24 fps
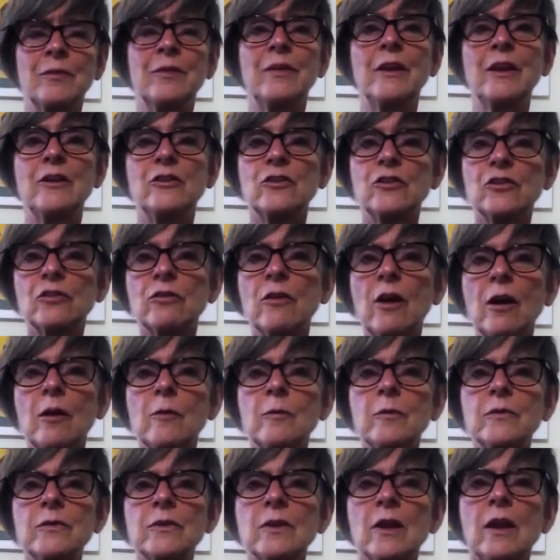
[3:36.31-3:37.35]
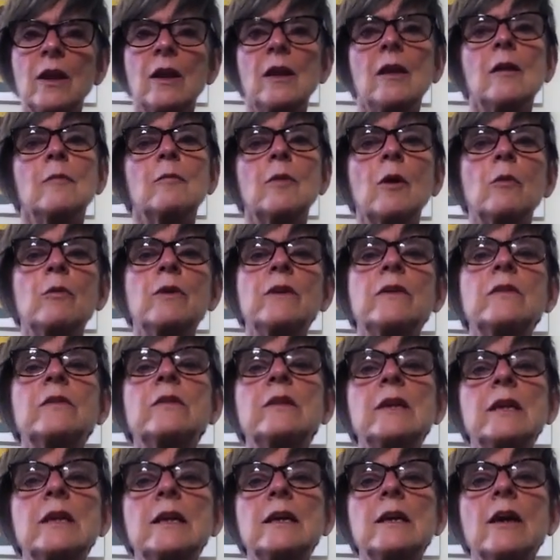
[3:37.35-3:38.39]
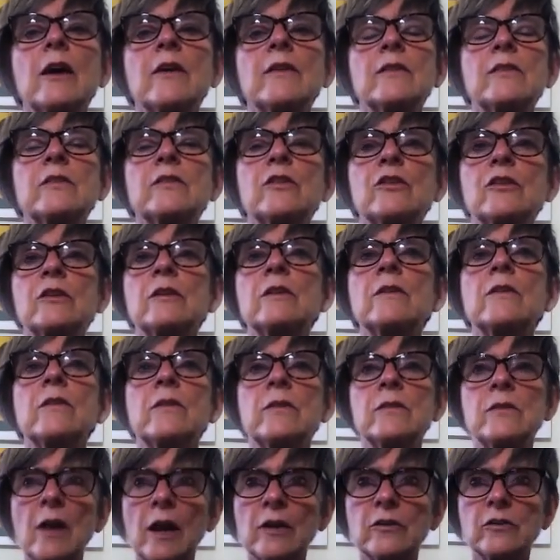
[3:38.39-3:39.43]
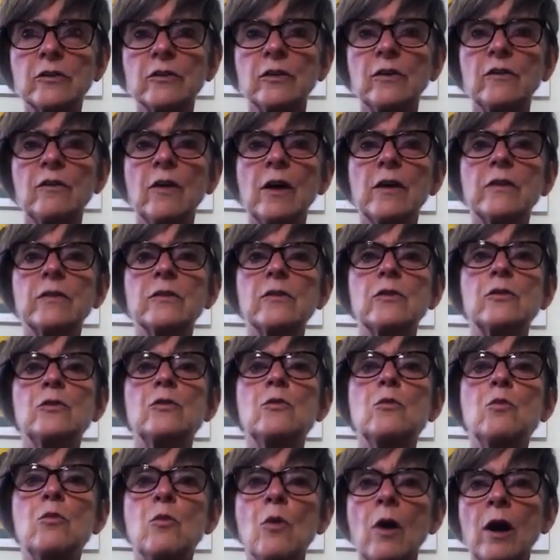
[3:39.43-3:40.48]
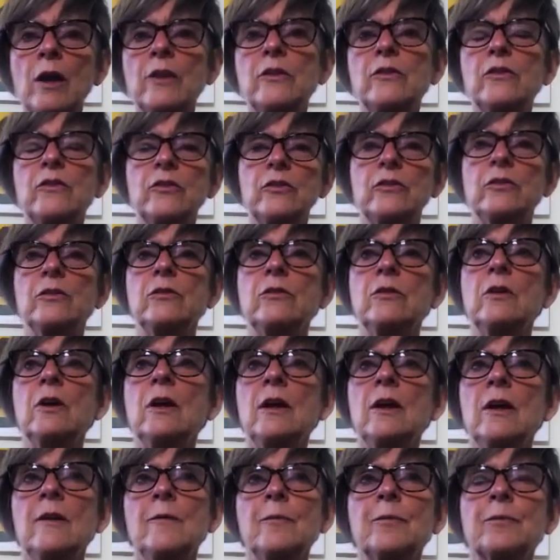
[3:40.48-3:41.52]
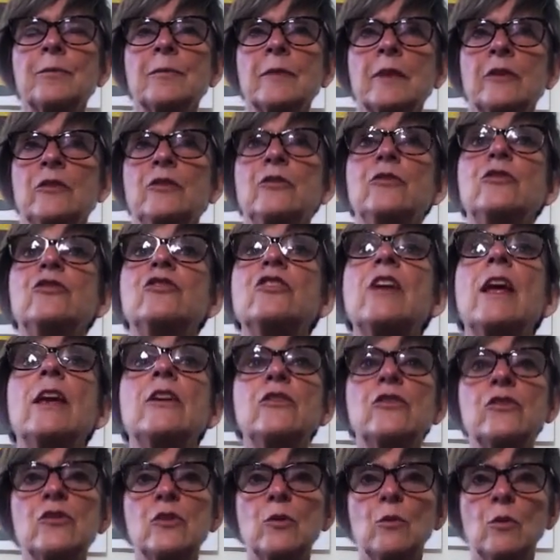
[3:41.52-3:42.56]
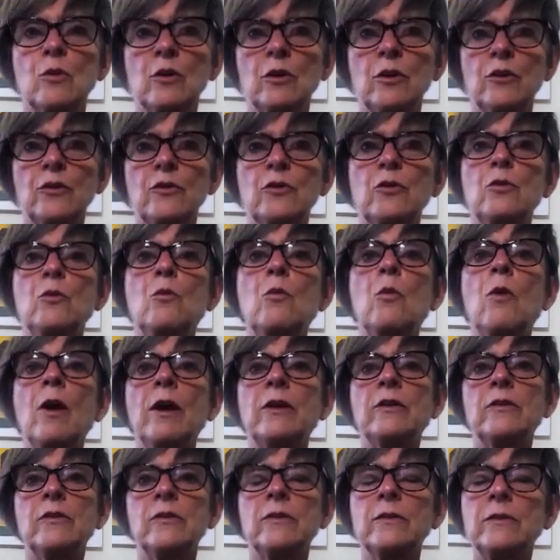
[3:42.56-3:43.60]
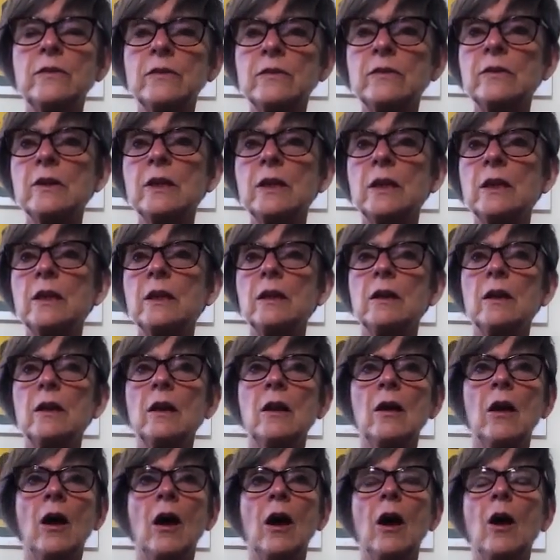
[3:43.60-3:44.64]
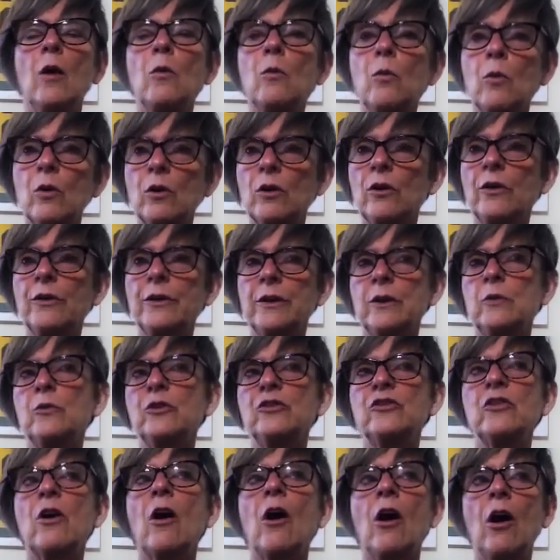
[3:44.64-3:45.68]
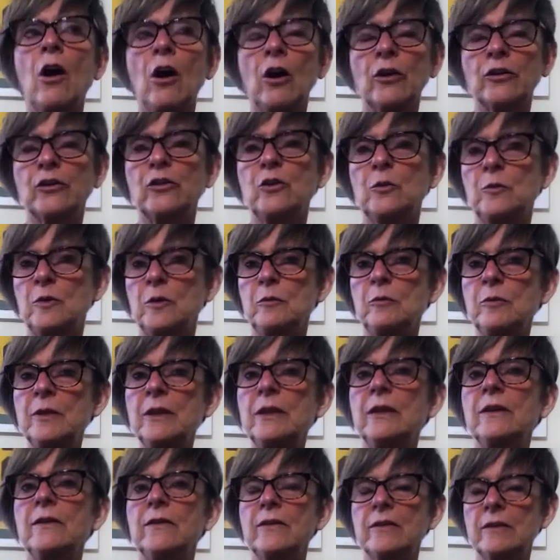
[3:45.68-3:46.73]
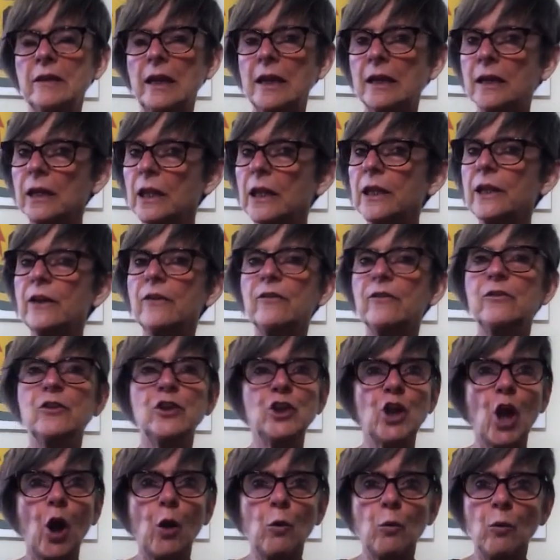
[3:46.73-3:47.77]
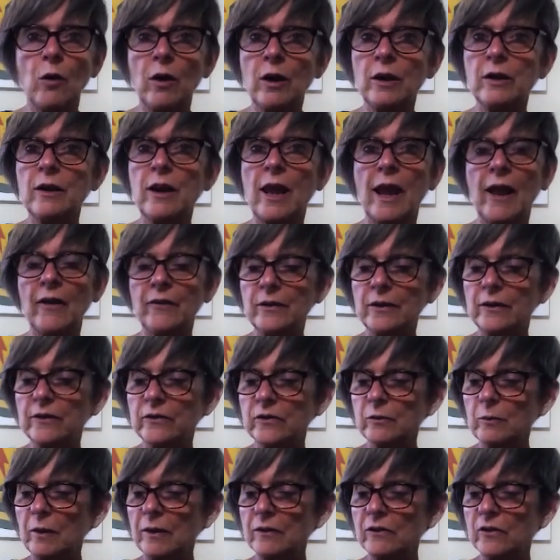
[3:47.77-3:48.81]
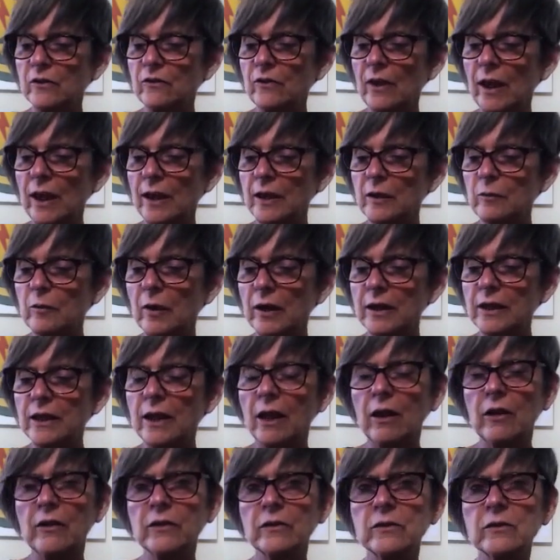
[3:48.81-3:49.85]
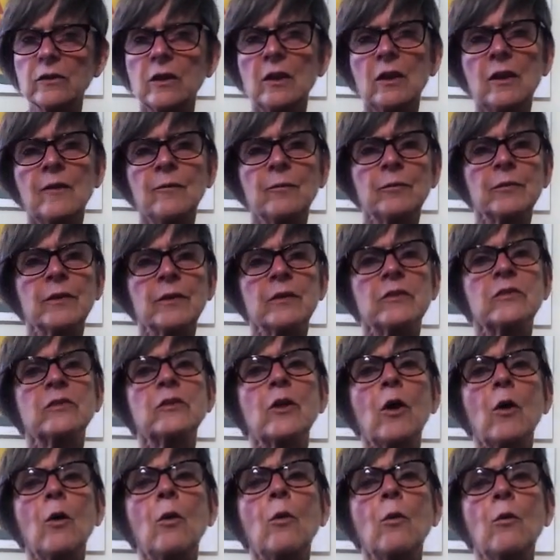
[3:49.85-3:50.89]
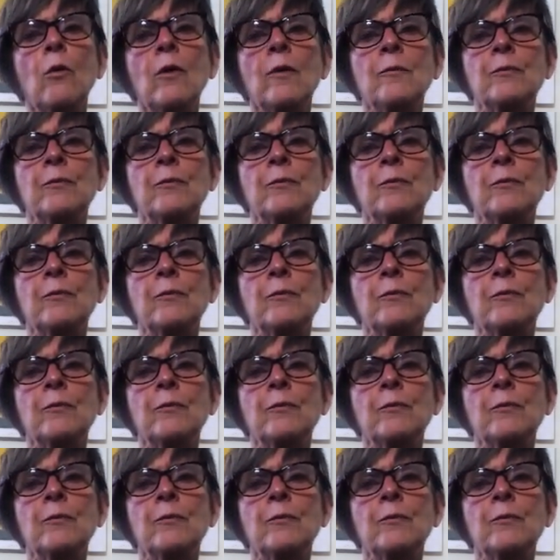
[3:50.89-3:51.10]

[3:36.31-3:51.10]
than Trump's. But we see a certain sector of us who want to to change the world, who want to see a world in which all human beings can live, no one at the expense of anybody else. So